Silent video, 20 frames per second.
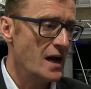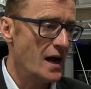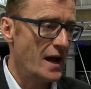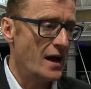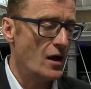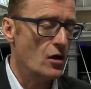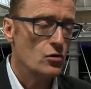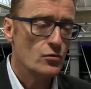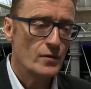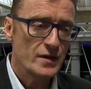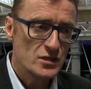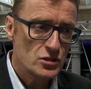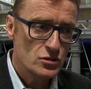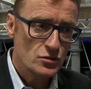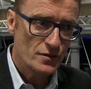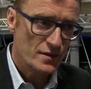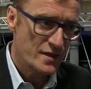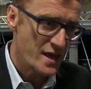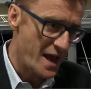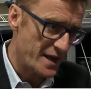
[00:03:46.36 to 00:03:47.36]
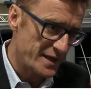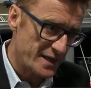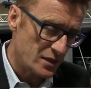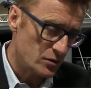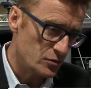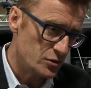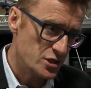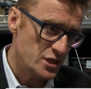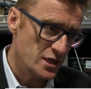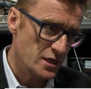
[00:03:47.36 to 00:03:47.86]
I always use the
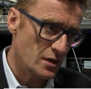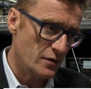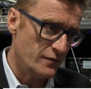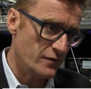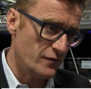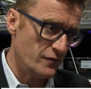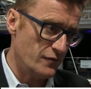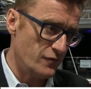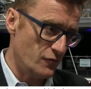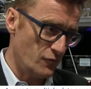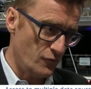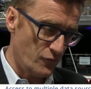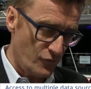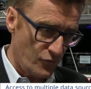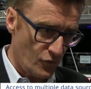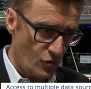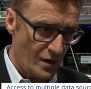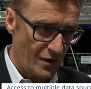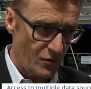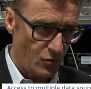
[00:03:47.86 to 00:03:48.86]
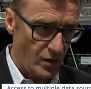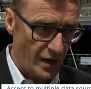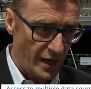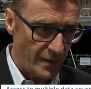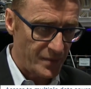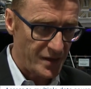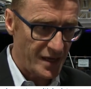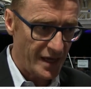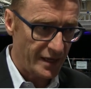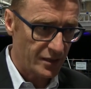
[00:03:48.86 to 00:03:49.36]
analogy for our
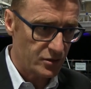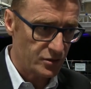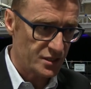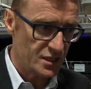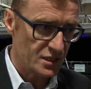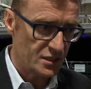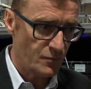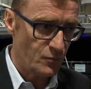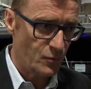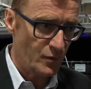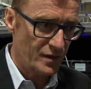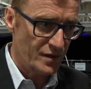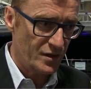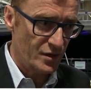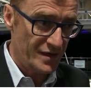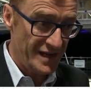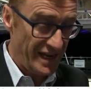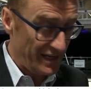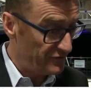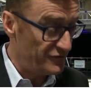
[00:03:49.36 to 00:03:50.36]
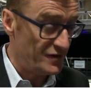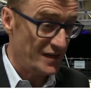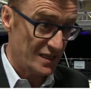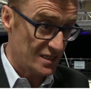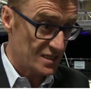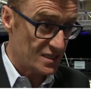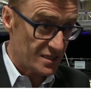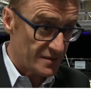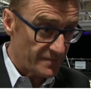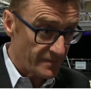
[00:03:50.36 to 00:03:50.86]
API ecosystem with the
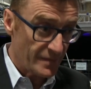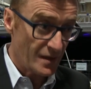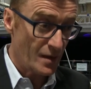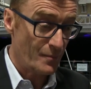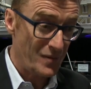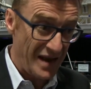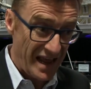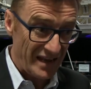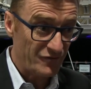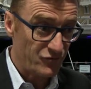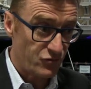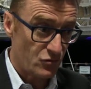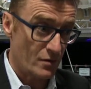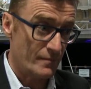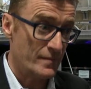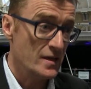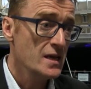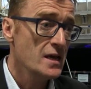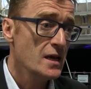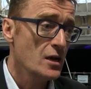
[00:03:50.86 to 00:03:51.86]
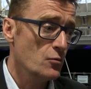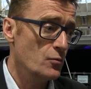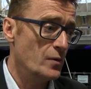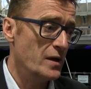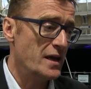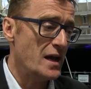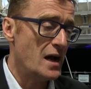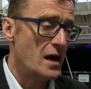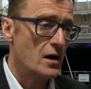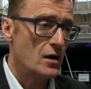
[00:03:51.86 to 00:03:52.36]
Netflix platform.
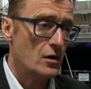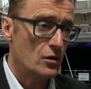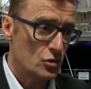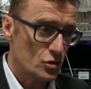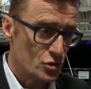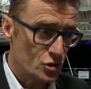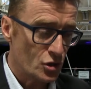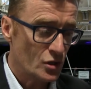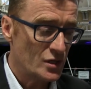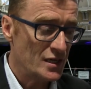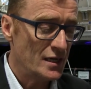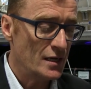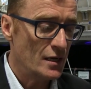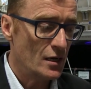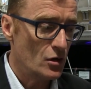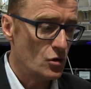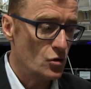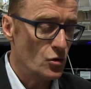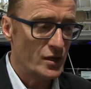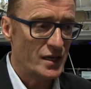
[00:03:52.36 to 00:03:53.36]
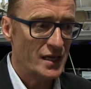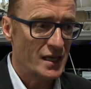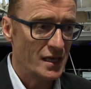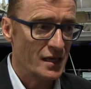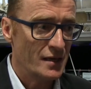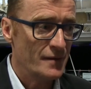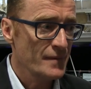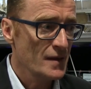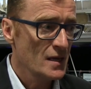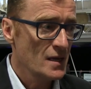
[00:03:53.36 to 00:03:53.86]
We are constantly
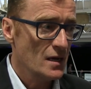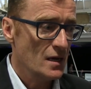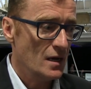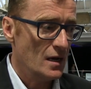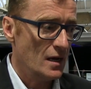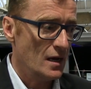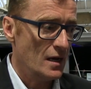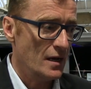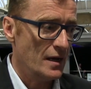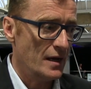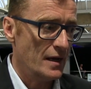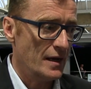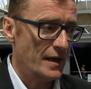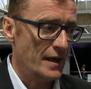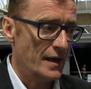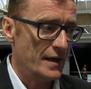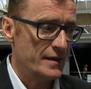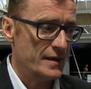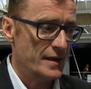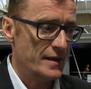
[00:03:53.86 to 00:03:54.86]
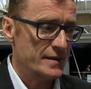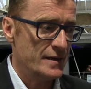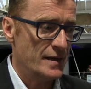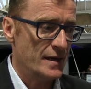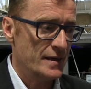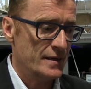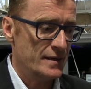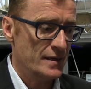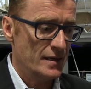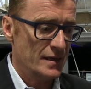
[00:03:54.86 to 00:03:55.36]
looking and
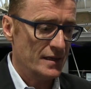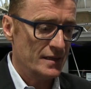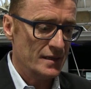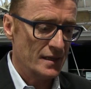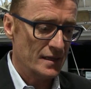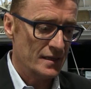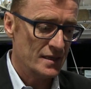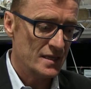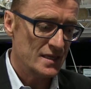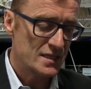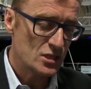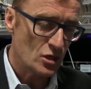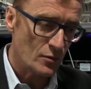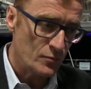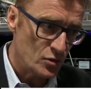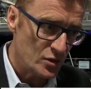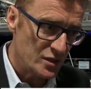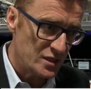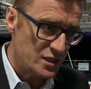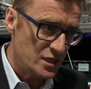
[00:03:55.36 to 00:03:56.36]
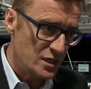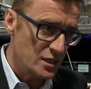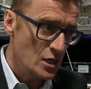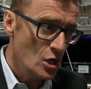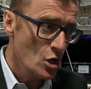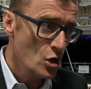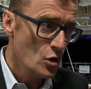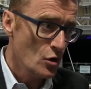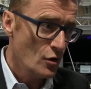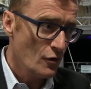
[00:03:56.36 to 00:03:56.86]
in this community
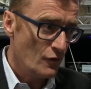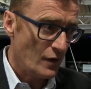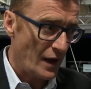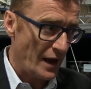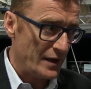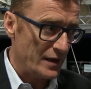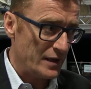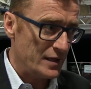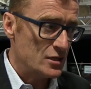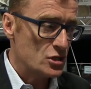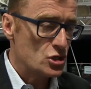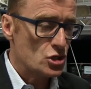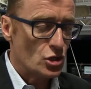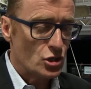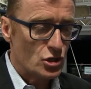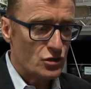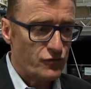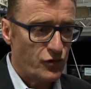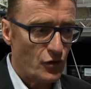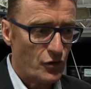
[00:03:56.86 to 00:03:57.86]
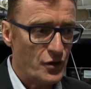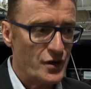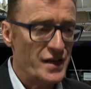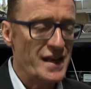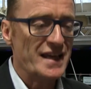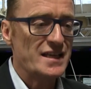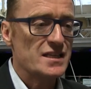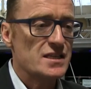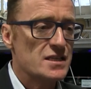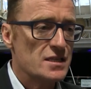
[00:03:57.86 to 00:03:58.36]
and in search for the
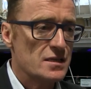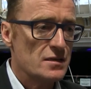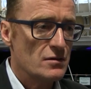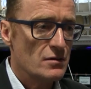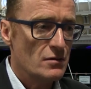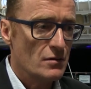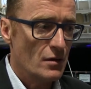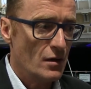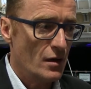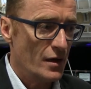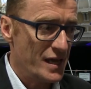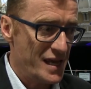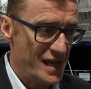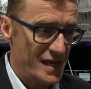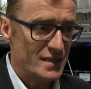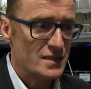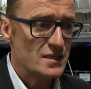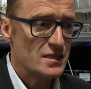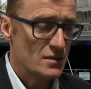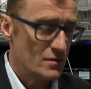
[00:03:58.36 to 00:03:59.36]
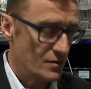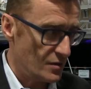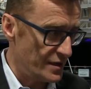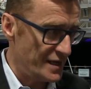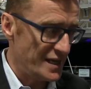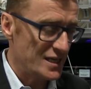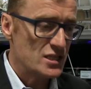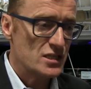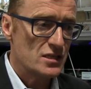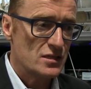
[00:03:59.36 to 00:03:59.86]
next hit, the
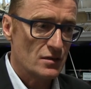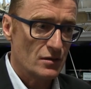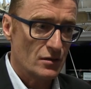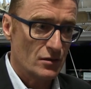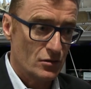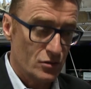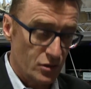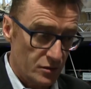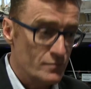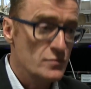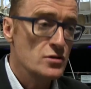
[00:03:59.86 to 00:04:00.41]
next good